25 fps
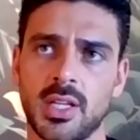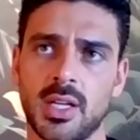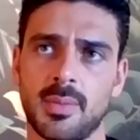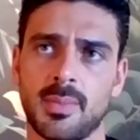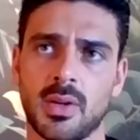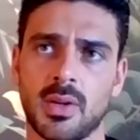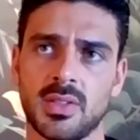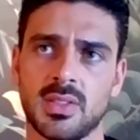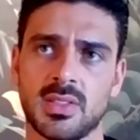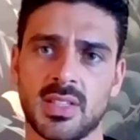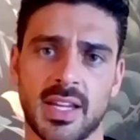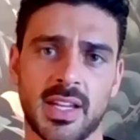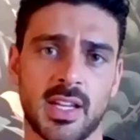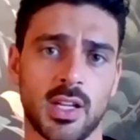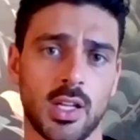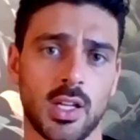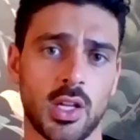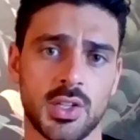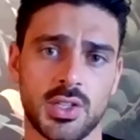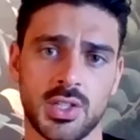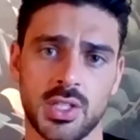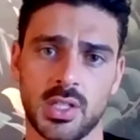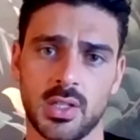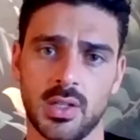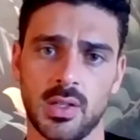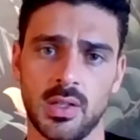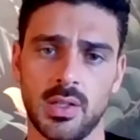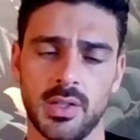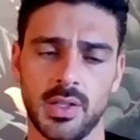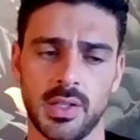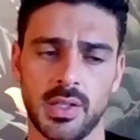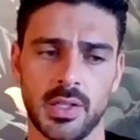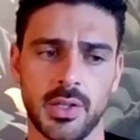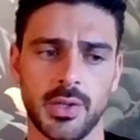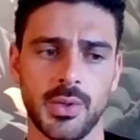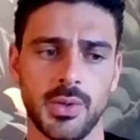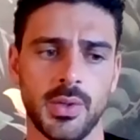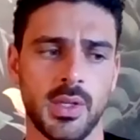talking about psychological,
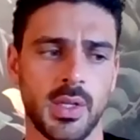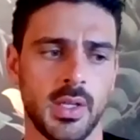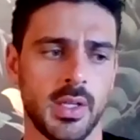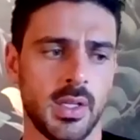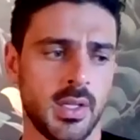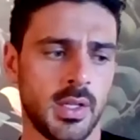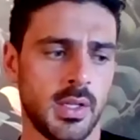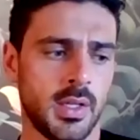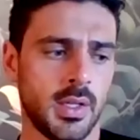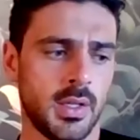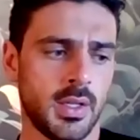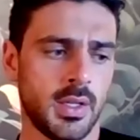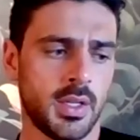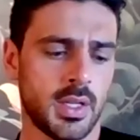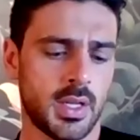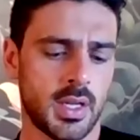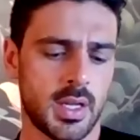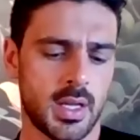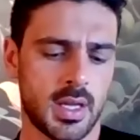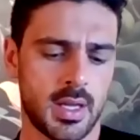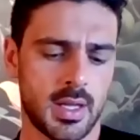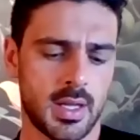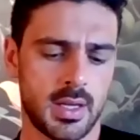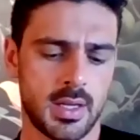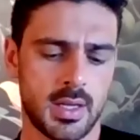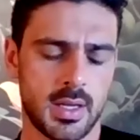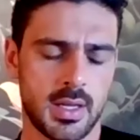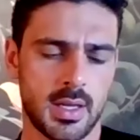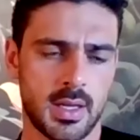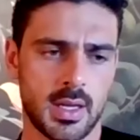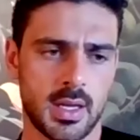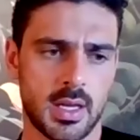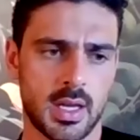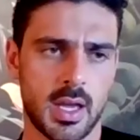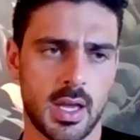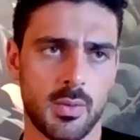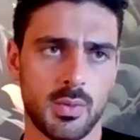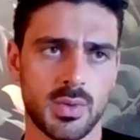you know. And
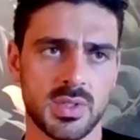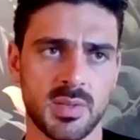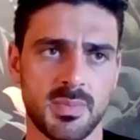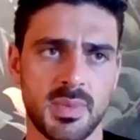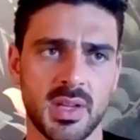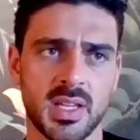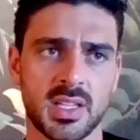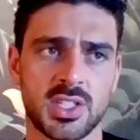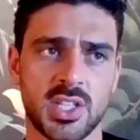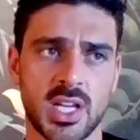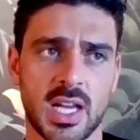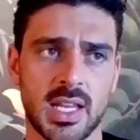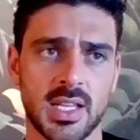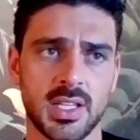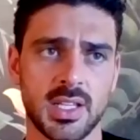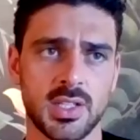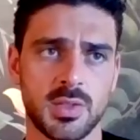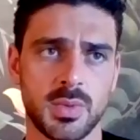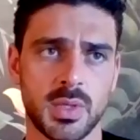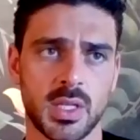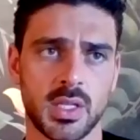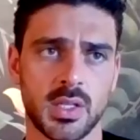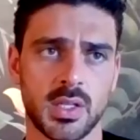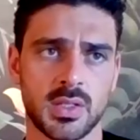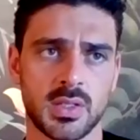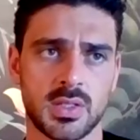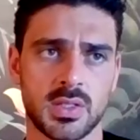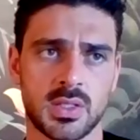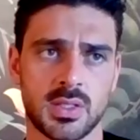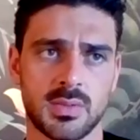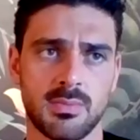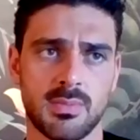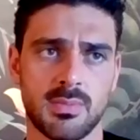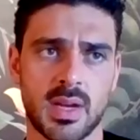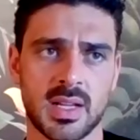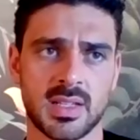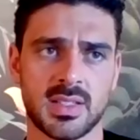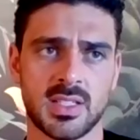it was a big challenge
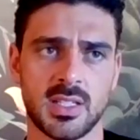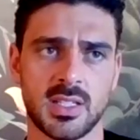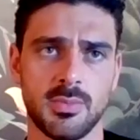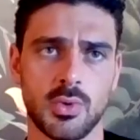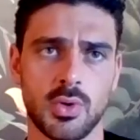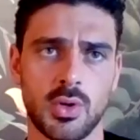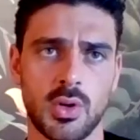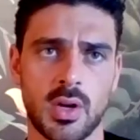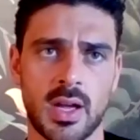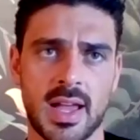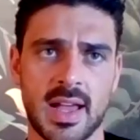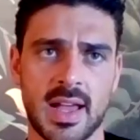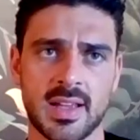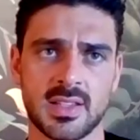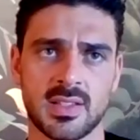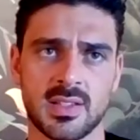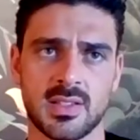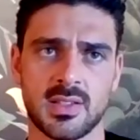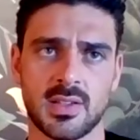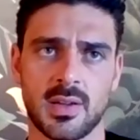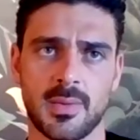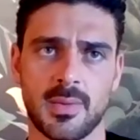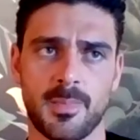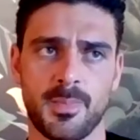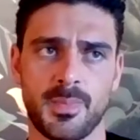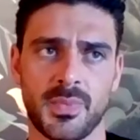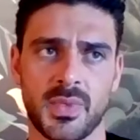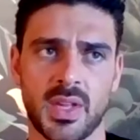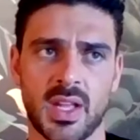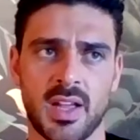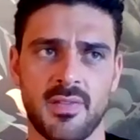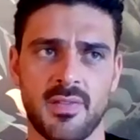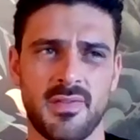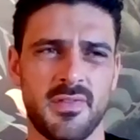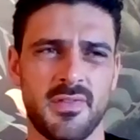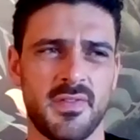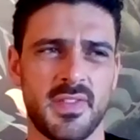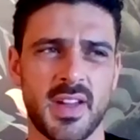because Massimo has
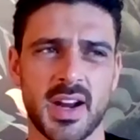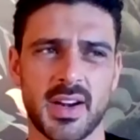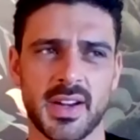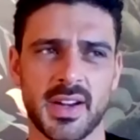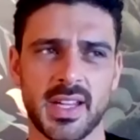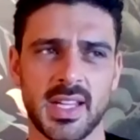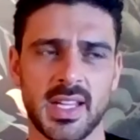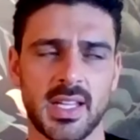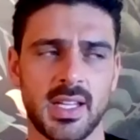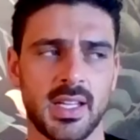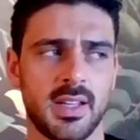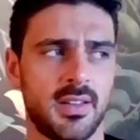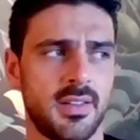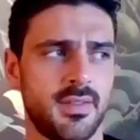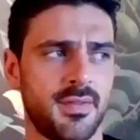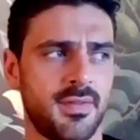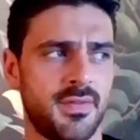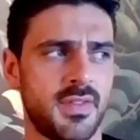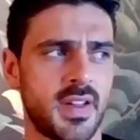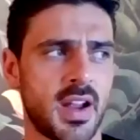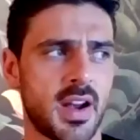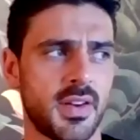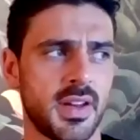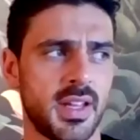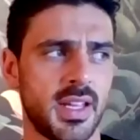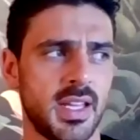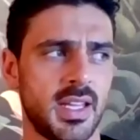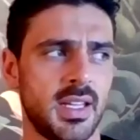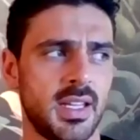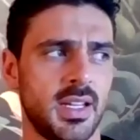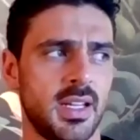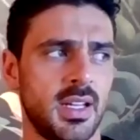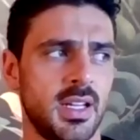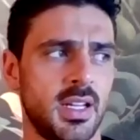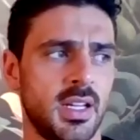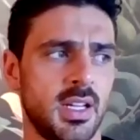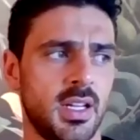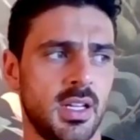a very, very
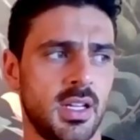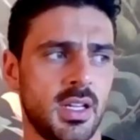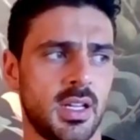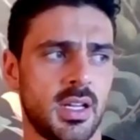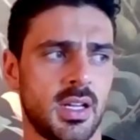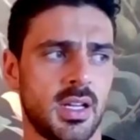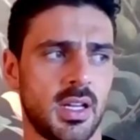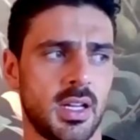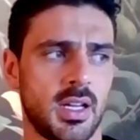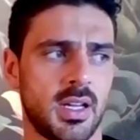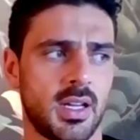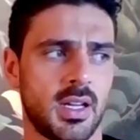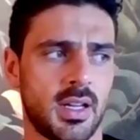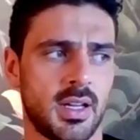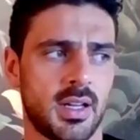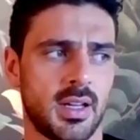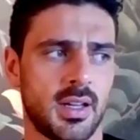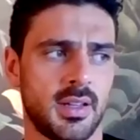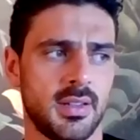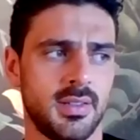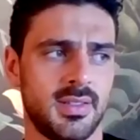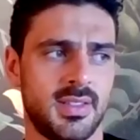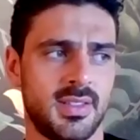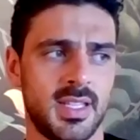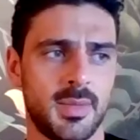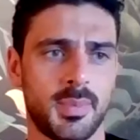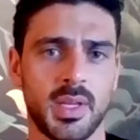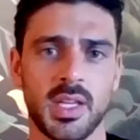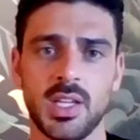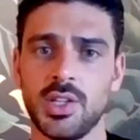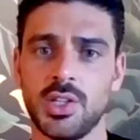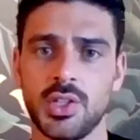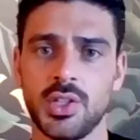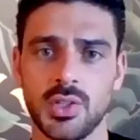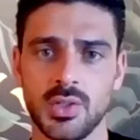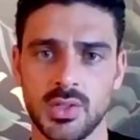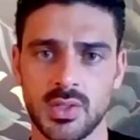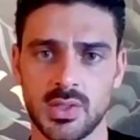deep
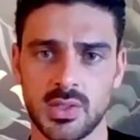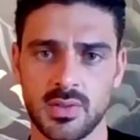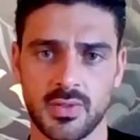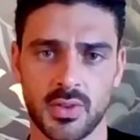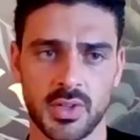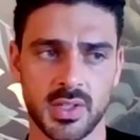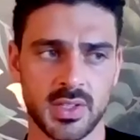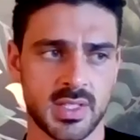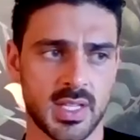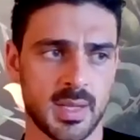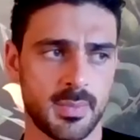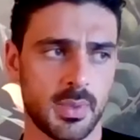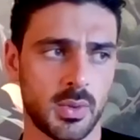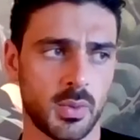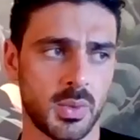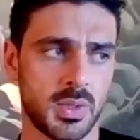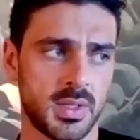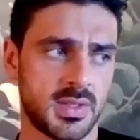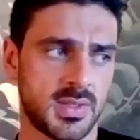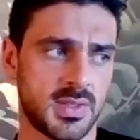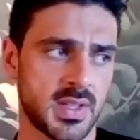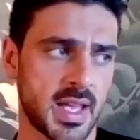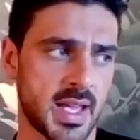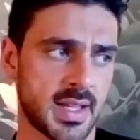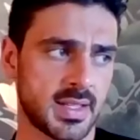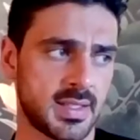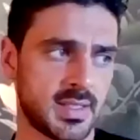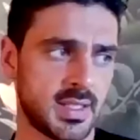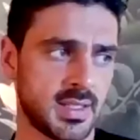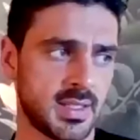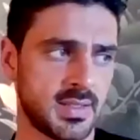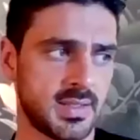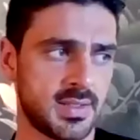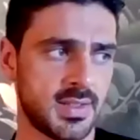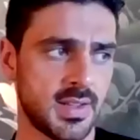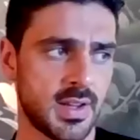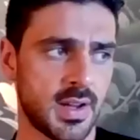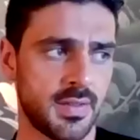issues, for example, with sex
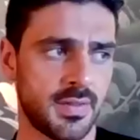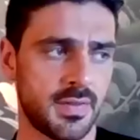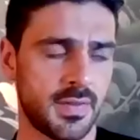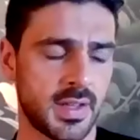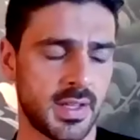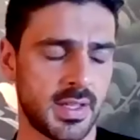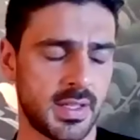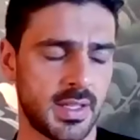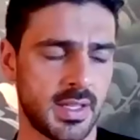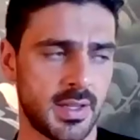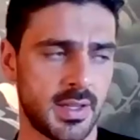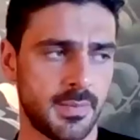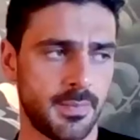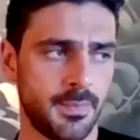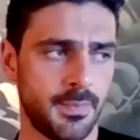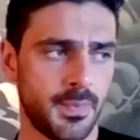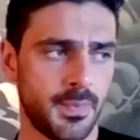and stuff. And